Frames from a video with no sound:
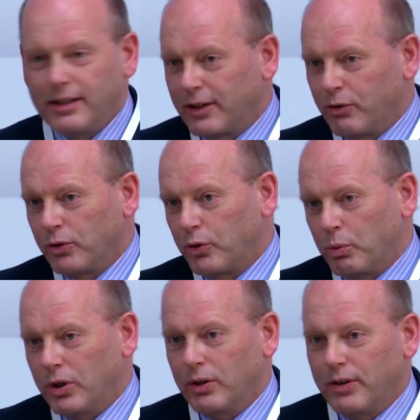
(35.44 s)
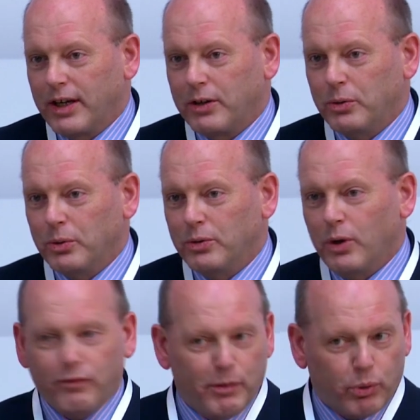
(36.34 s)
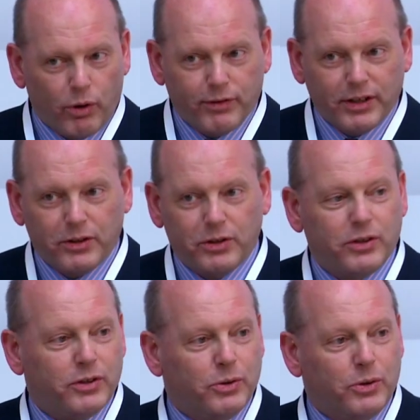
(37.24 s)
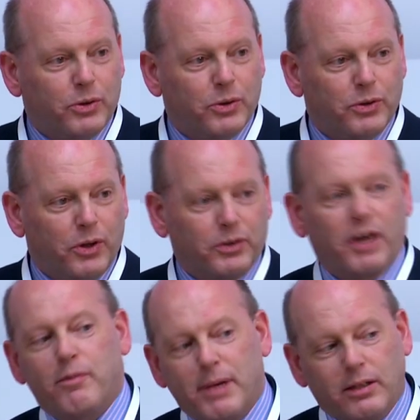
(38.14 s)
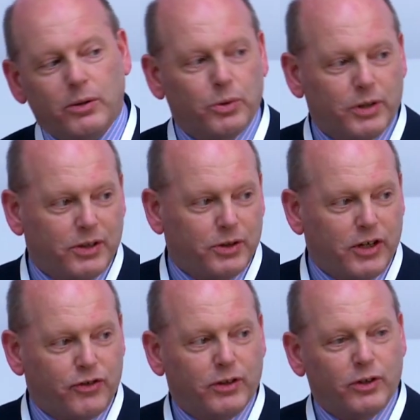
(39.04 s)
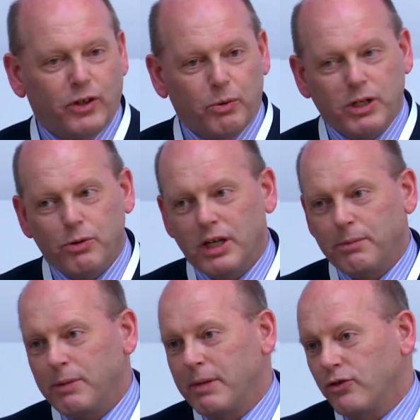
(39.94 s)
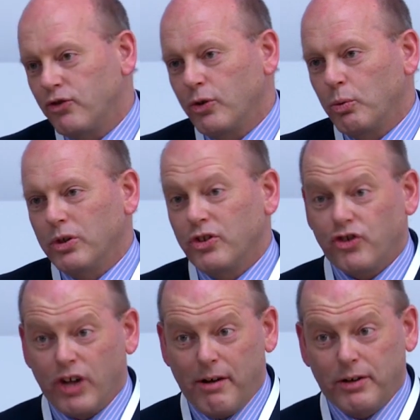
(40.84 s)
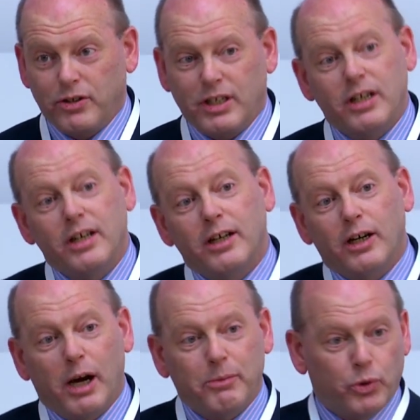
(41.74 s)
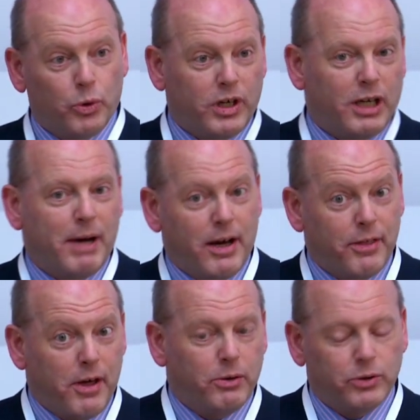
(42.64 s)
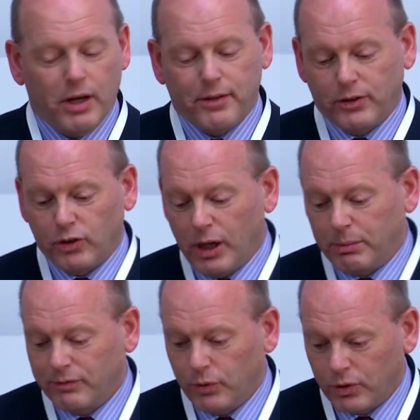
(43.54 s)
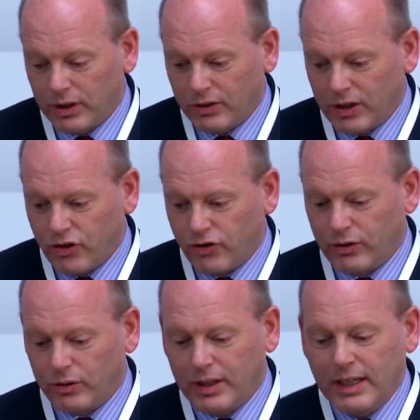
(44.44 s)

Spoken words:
across the world they're called not-for-profits or non-governmental organizations. So when you hear me mention the word charity, I'm talking about those other types of organizations.